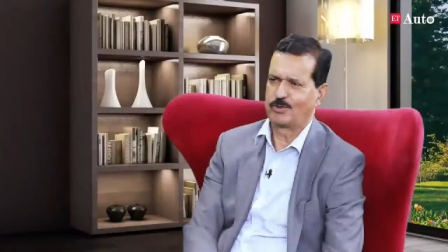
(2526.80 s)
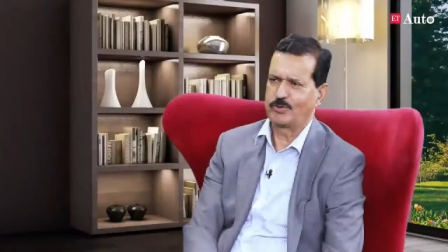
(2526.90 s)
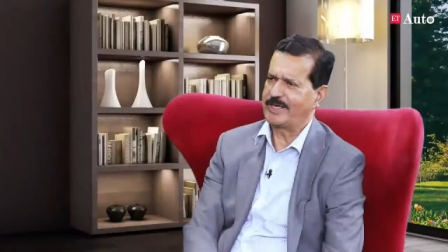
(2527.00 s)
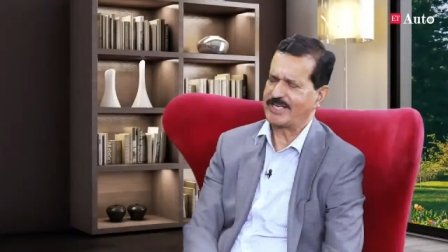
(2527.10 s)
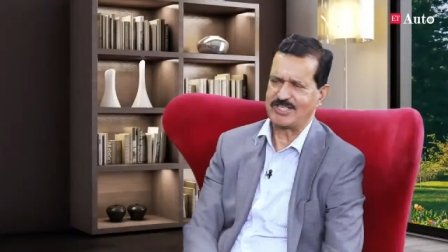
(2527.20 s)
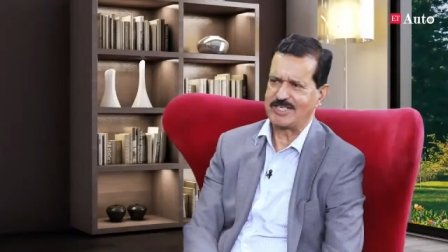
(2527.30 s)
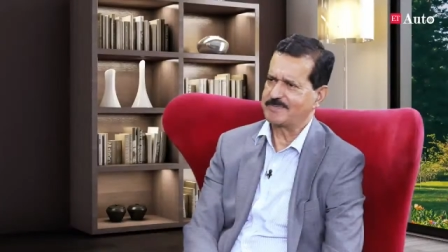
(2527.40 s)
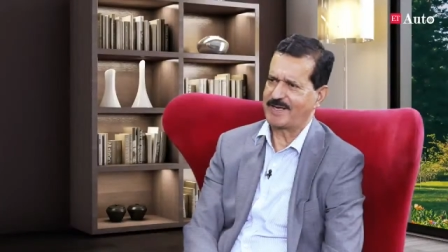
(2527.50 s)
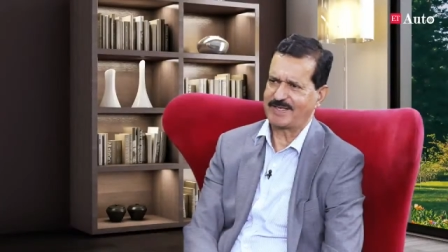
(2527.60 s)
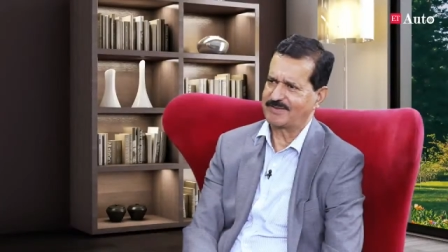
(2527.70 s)
Do the nationalized
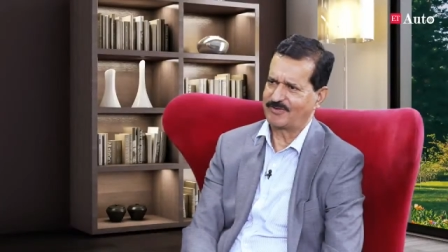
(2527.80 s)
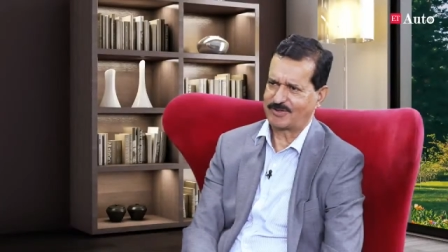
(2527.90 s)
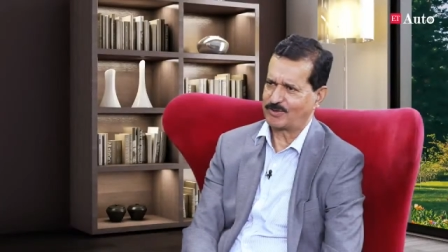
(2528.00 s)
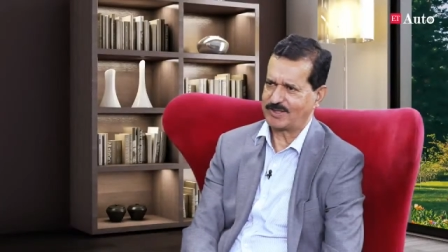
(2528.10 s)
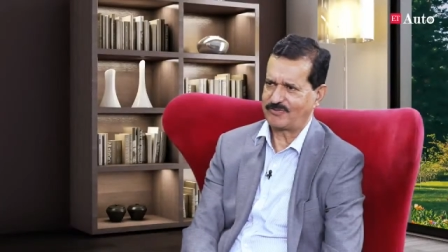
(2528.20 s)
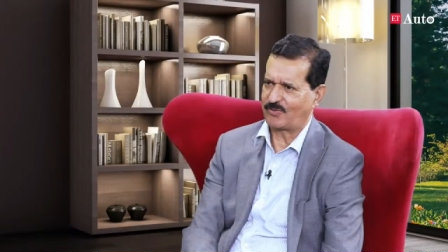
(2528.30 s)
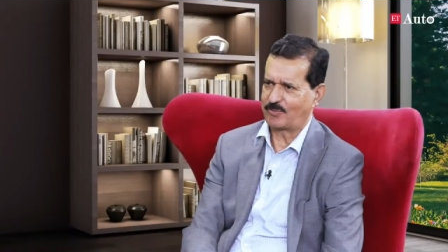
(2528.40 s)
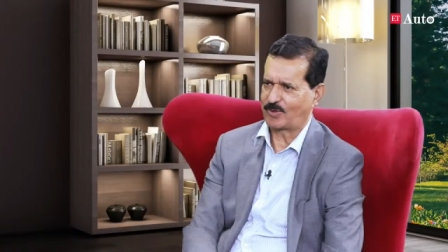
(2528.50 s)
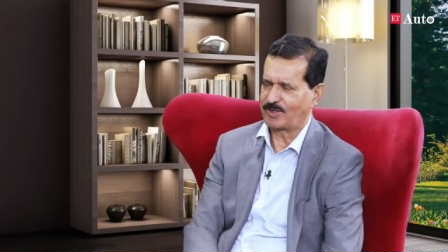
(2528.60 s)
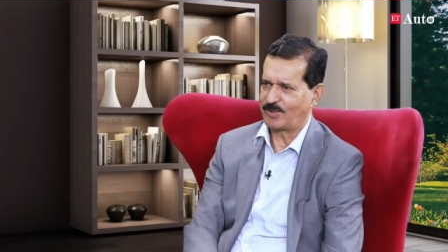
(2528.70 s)
bank work on that for
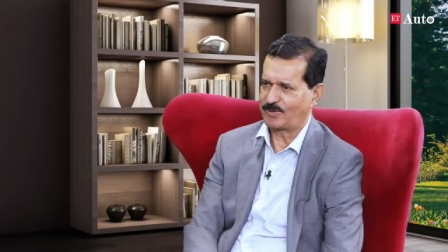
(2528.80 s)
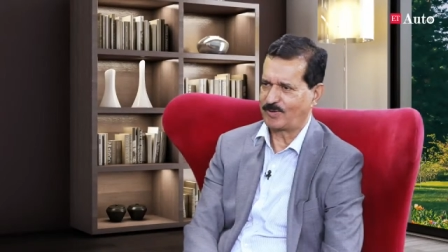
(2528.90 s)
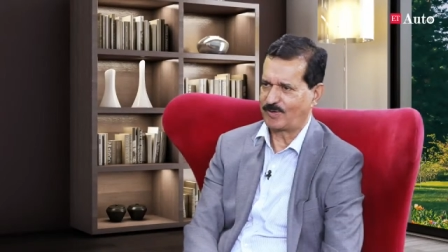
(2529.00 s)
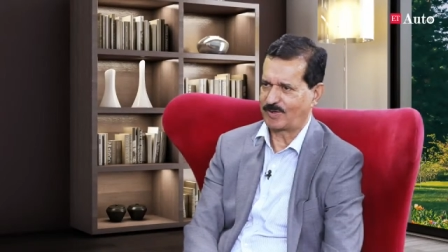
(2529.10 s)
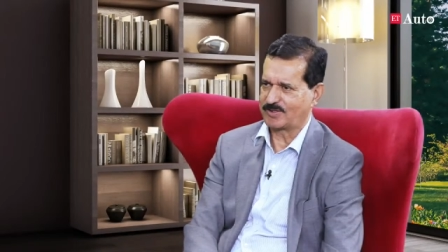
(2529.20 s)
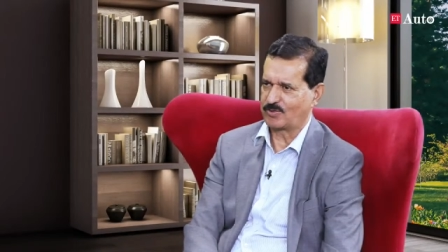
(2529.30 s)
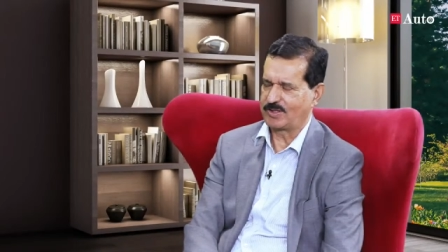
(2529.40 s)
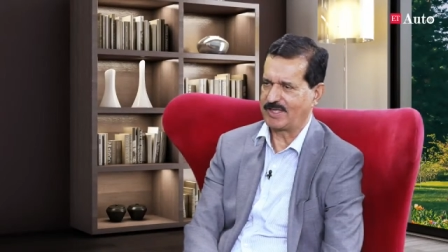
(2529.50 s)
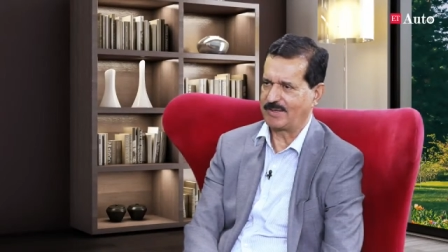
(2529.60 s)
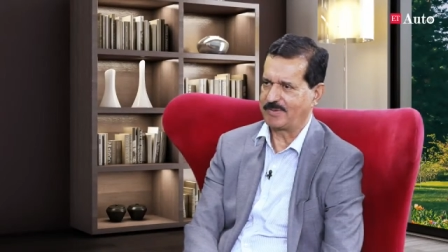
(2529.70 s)
model now, or is only
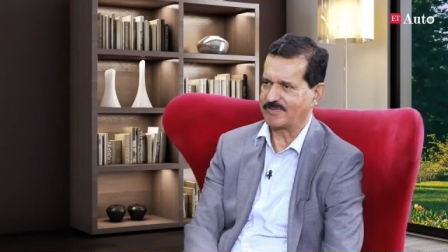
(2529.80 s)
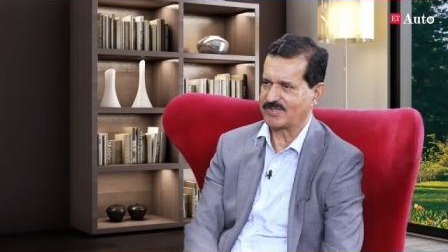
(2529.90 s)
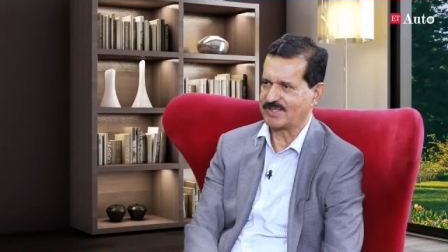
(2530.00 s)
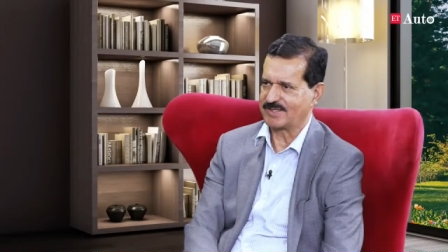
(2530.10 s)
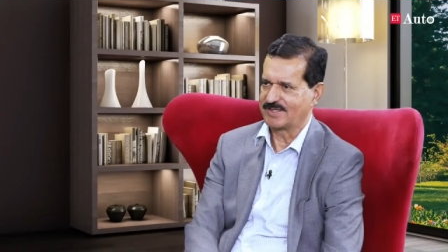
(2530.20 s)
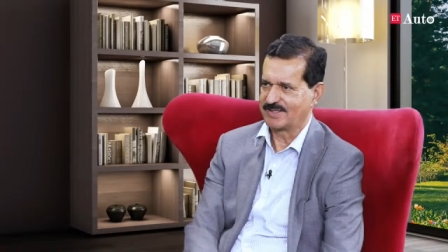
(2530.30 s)
the NBFC?